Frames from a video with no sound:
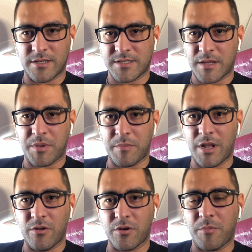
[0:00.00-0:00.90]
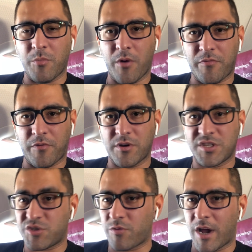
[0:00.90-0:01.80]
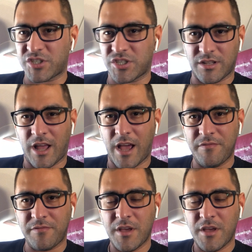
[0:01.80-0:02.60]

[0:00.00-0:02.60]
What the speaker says: And some people are looking more for a structured life,